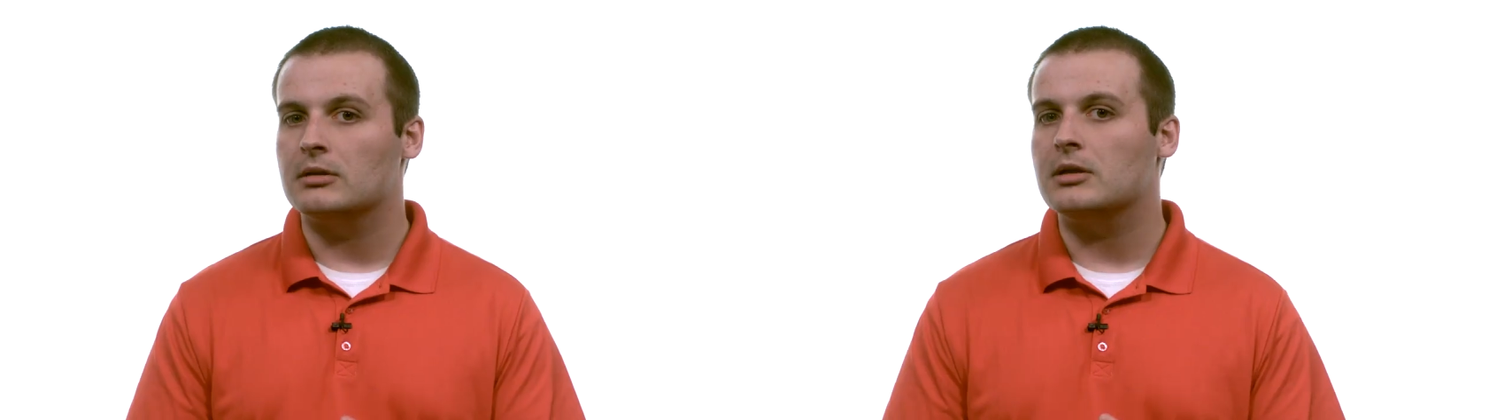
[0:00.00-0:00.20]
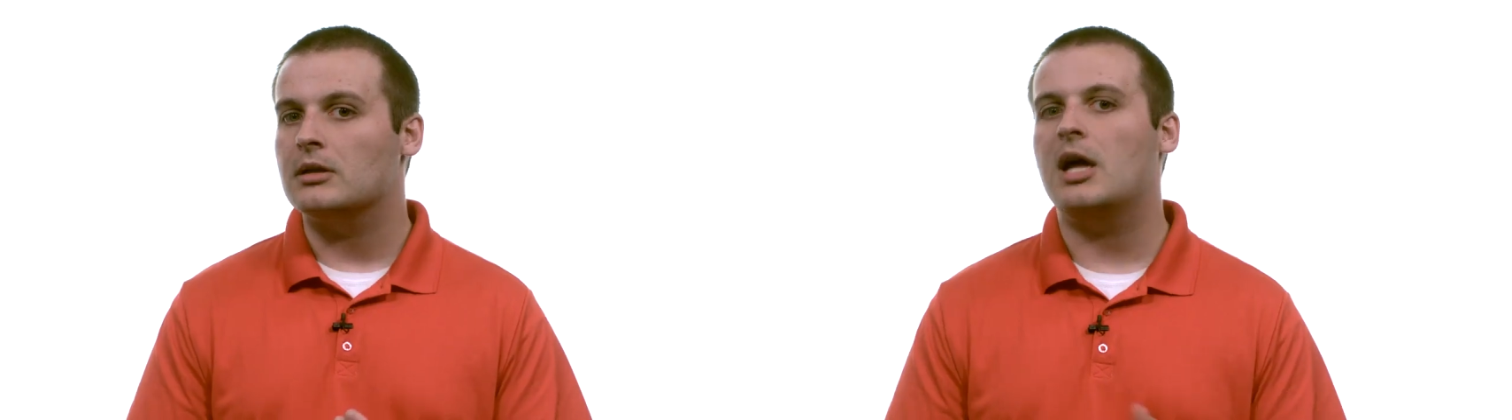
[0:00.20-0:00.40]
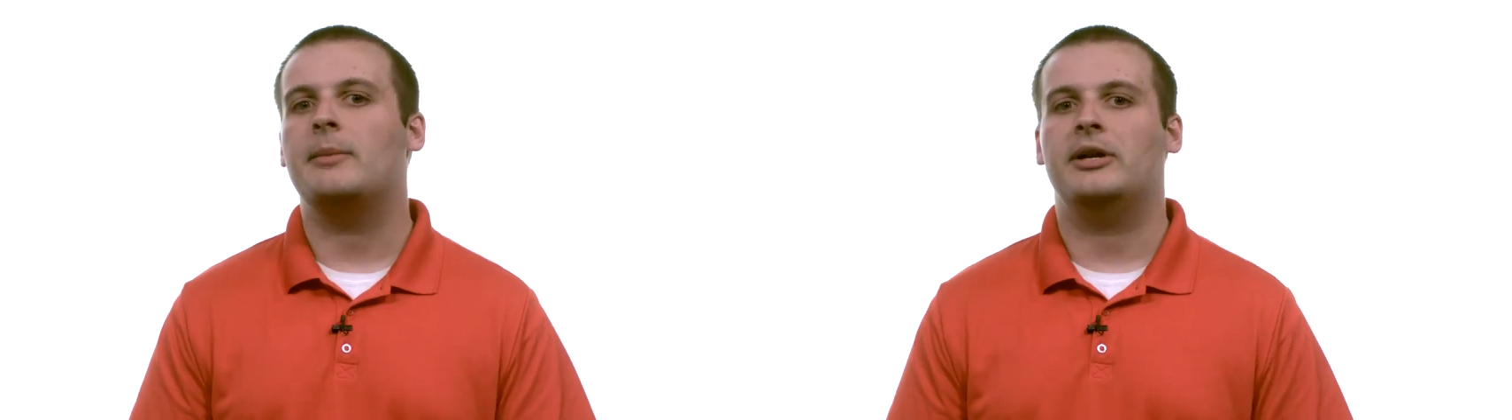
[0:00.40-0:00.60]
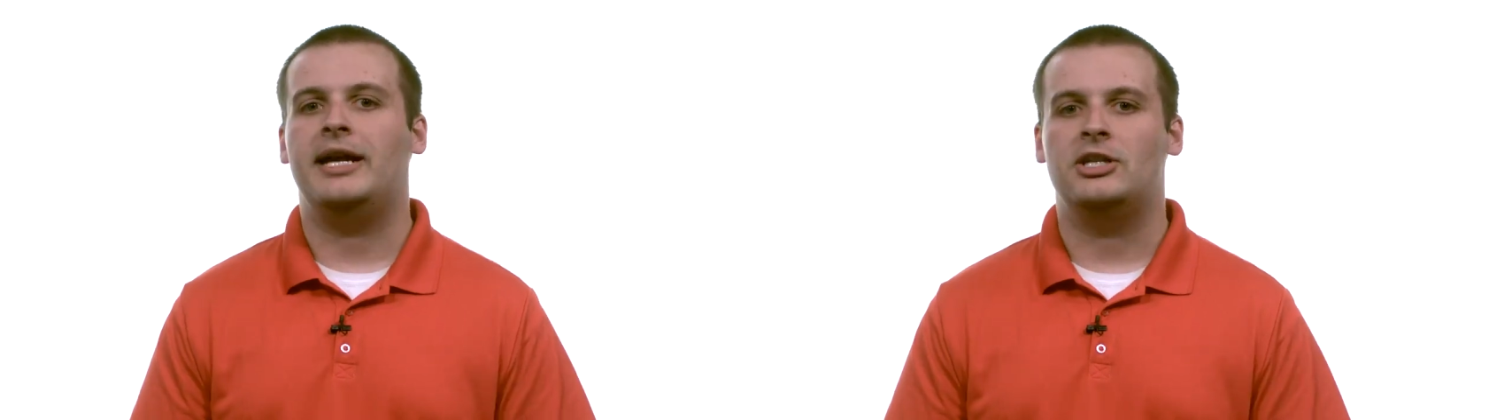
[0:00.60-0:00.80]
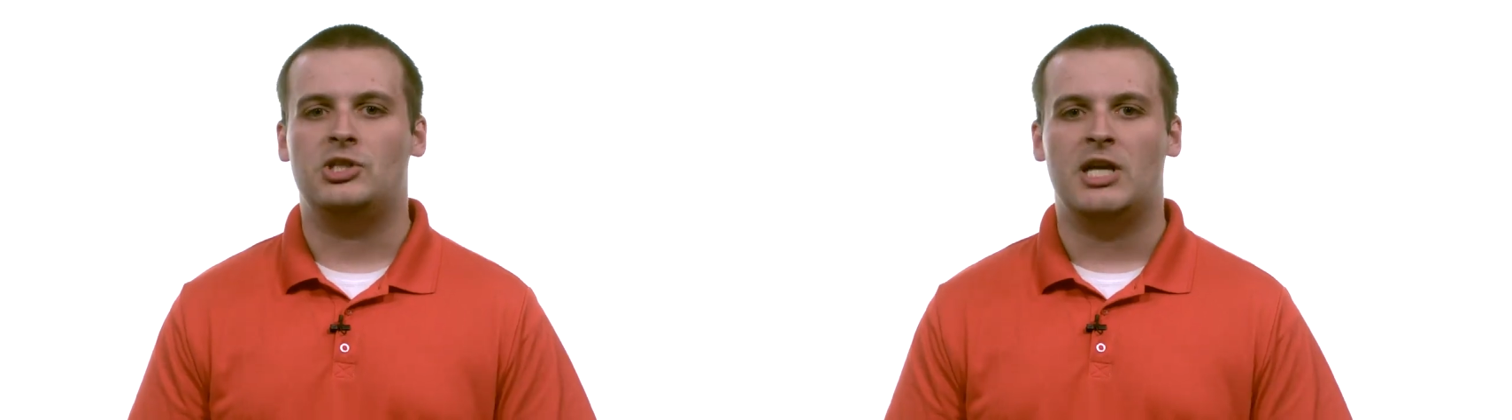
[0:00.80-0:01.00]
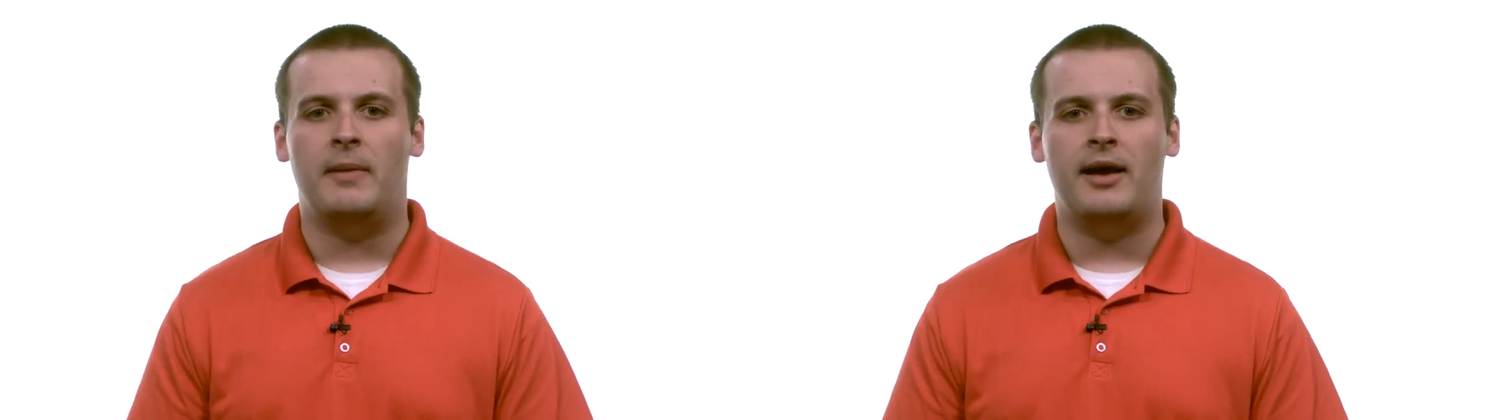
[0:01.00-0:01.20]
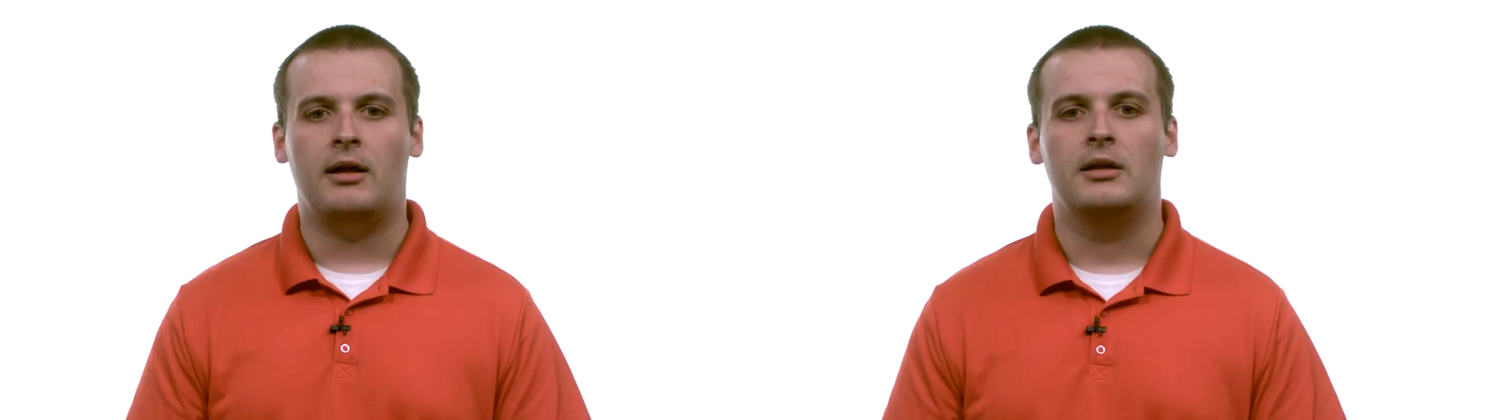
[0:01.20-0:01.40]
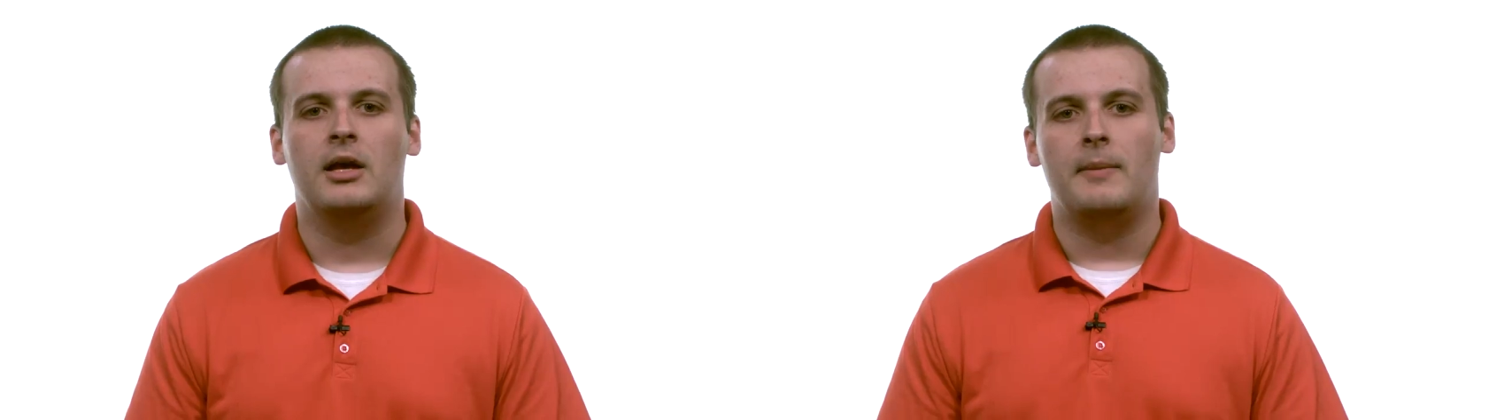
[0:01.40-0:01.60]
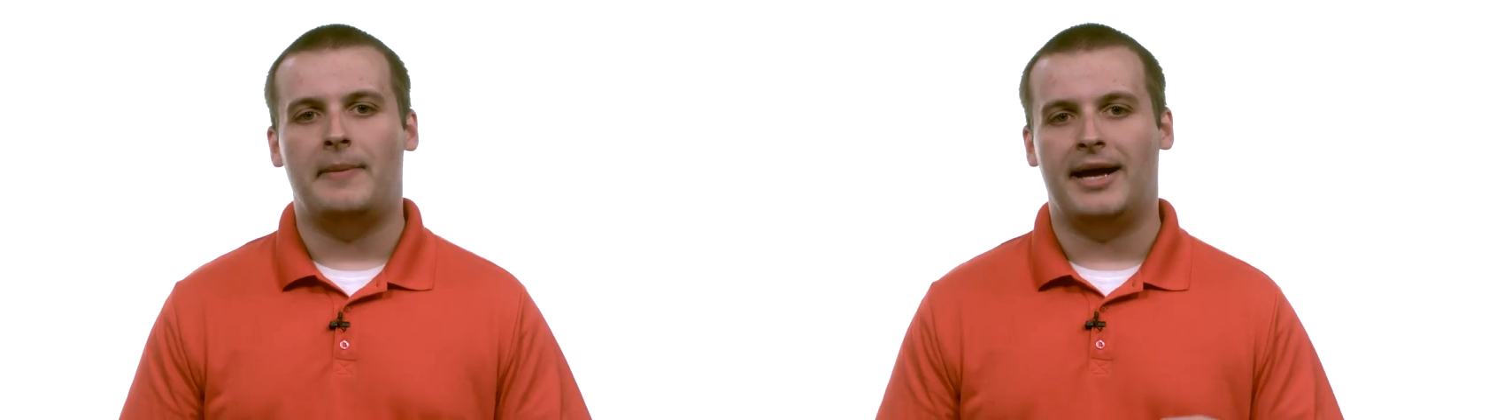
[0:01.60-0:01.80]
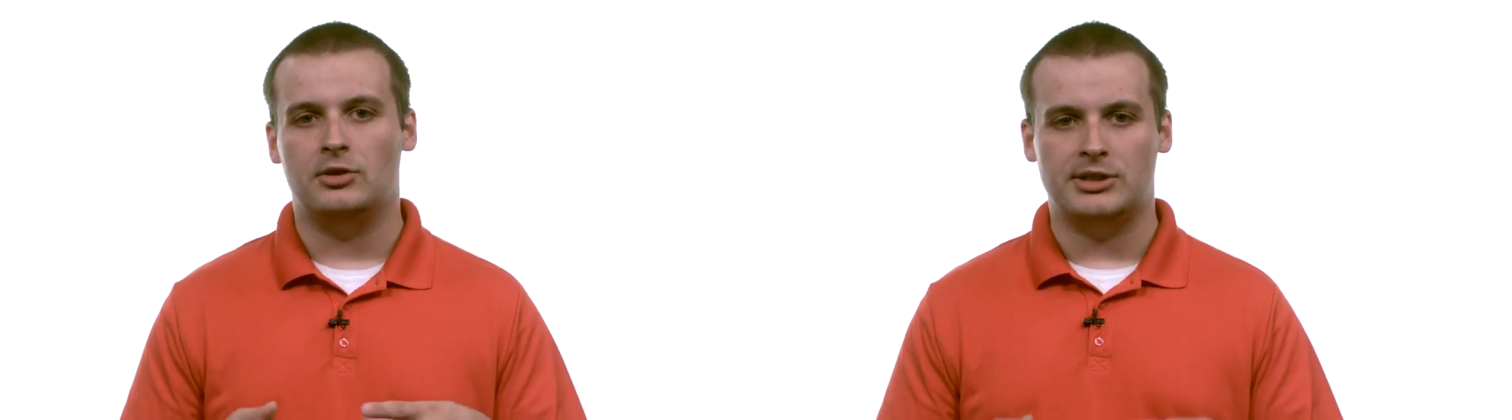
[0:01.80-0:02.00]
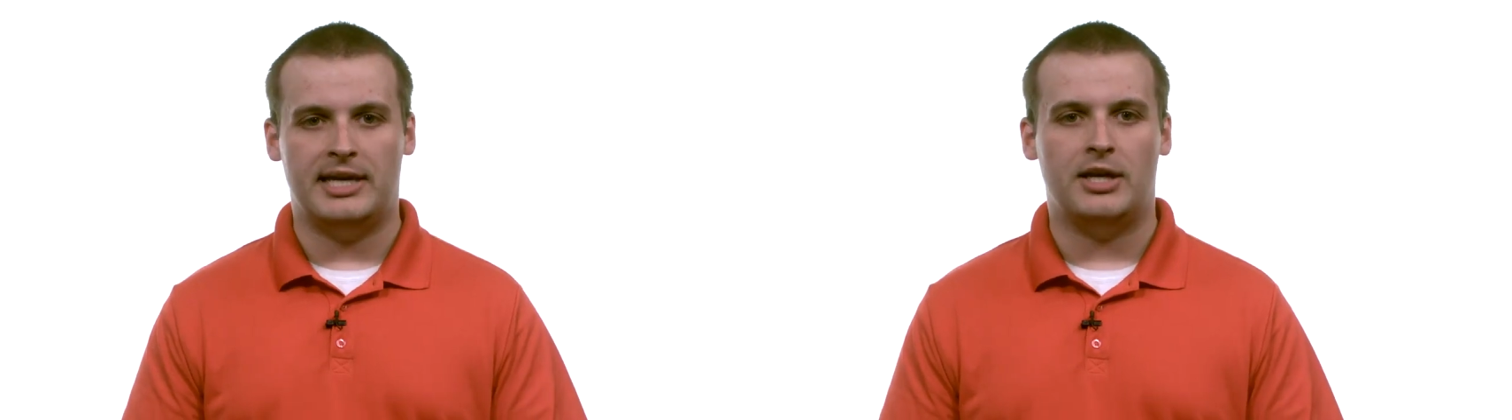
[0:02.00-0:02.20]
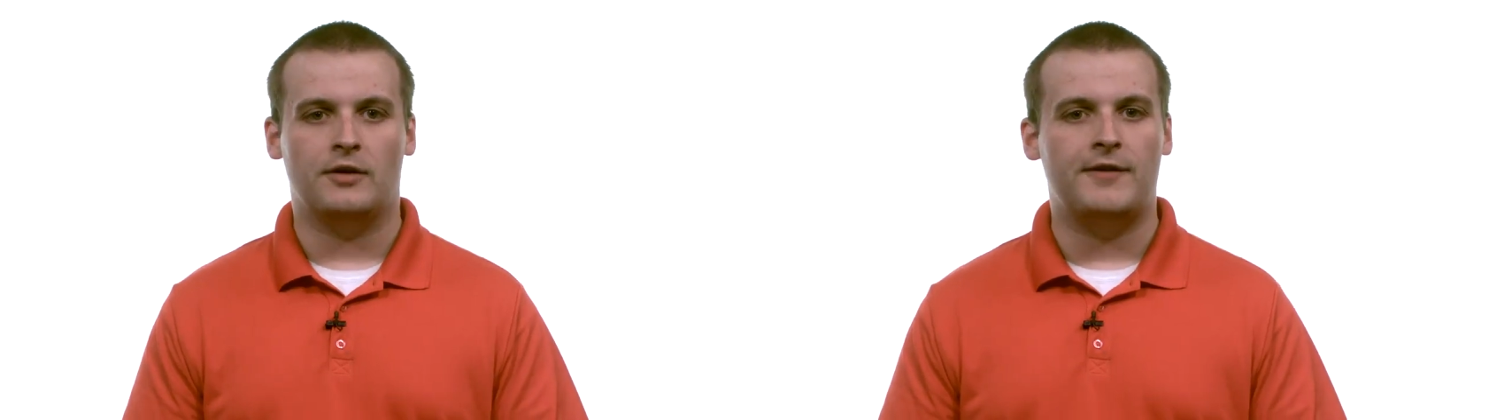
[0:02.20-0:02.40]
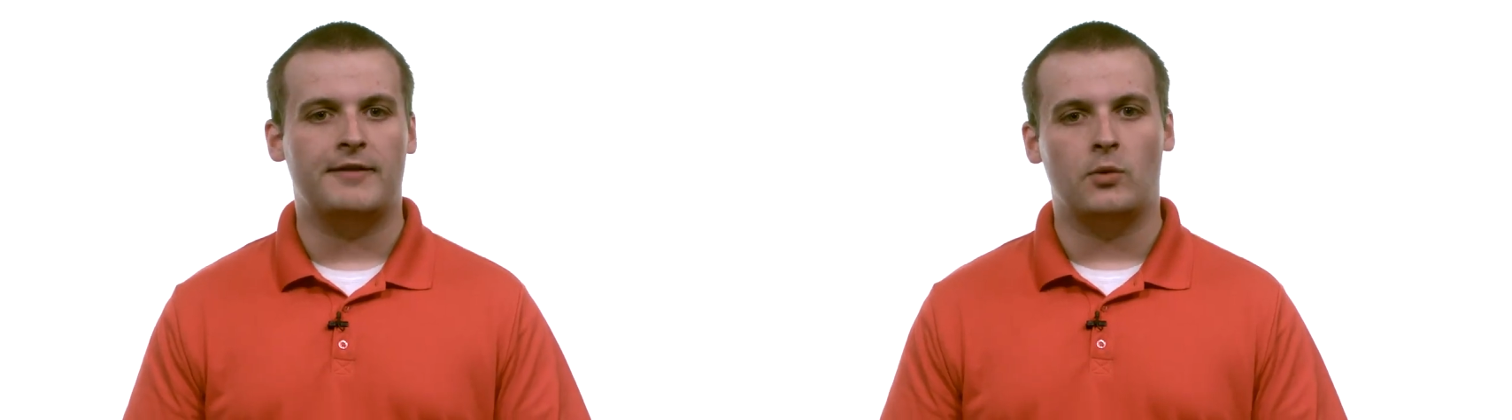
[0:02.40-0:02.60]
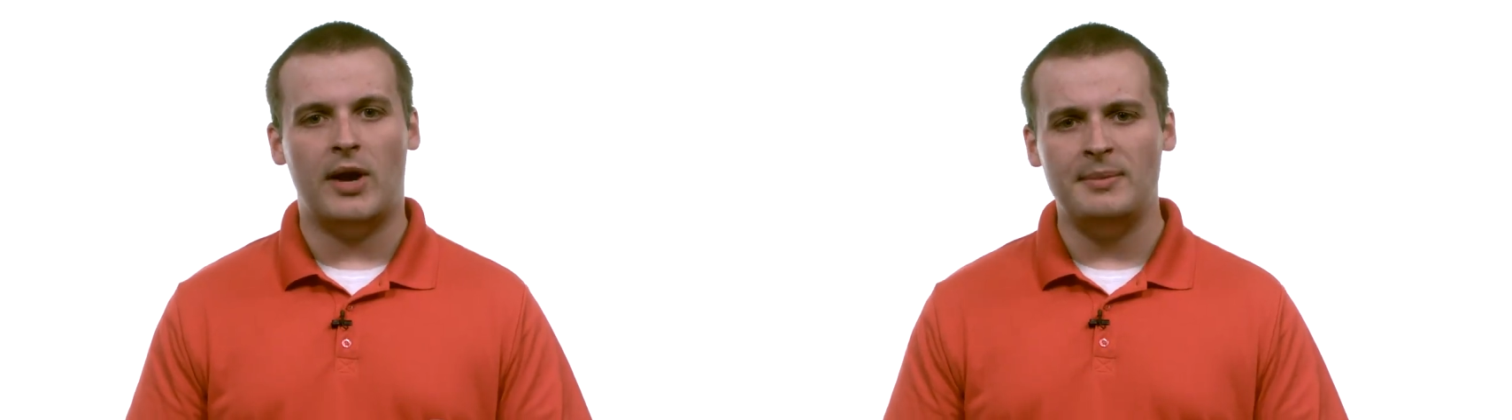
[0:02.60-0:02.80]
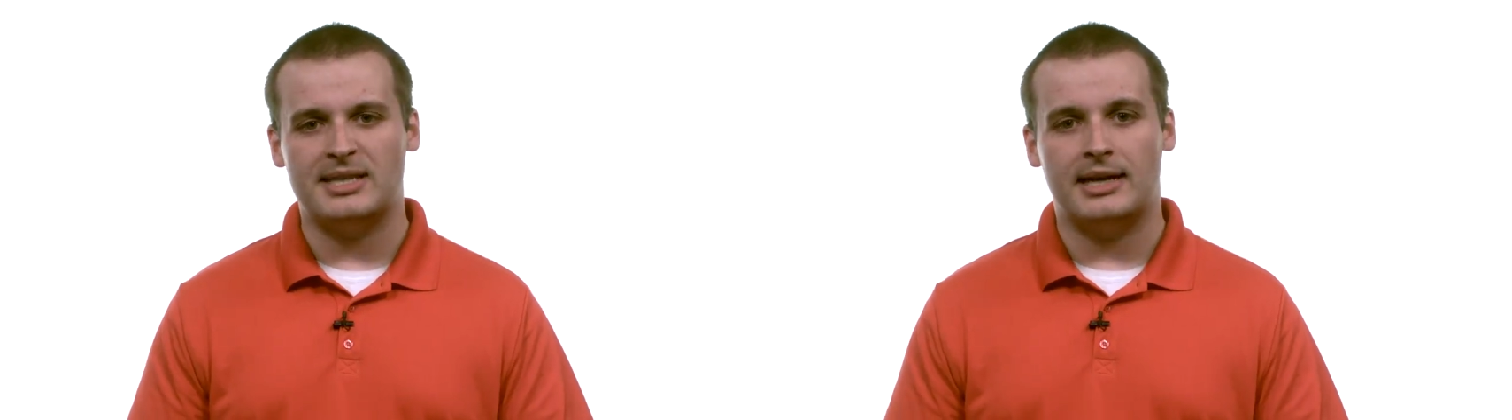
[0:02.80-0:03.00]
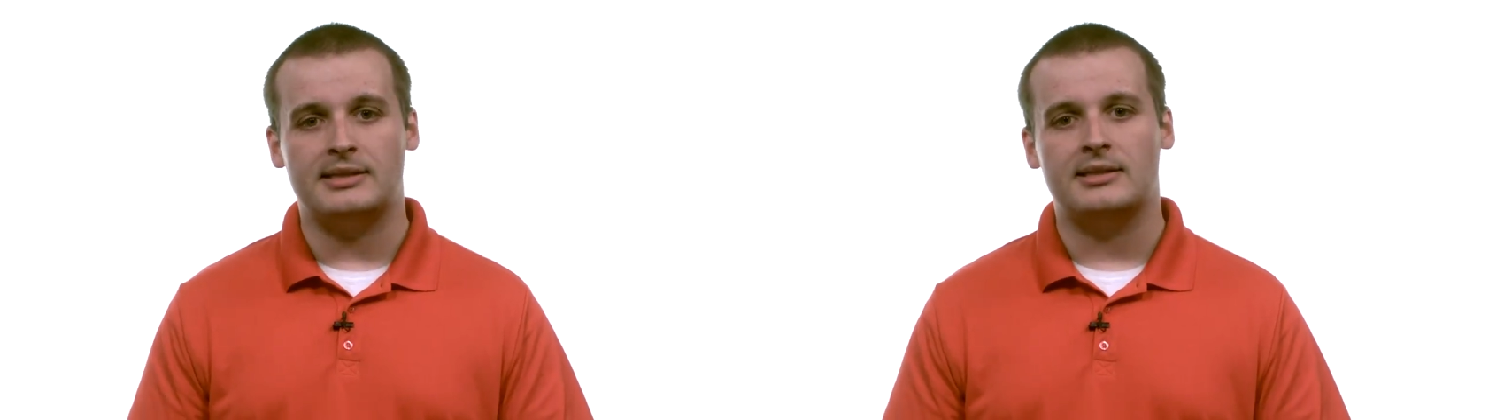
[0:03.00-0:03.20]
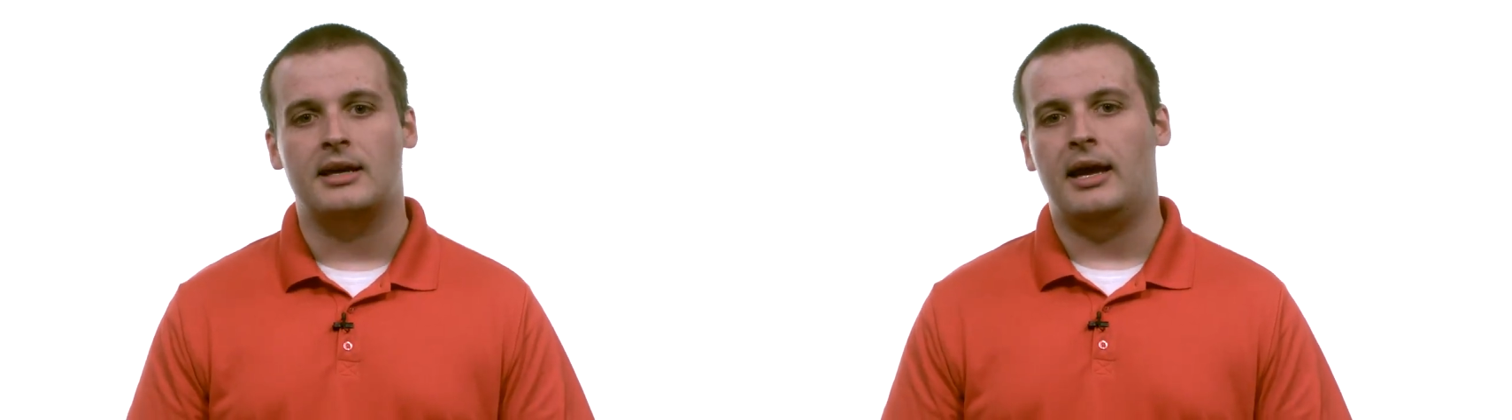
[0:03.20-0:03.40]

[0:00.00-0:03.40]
learn a lot about HTML by looking at your favorite websites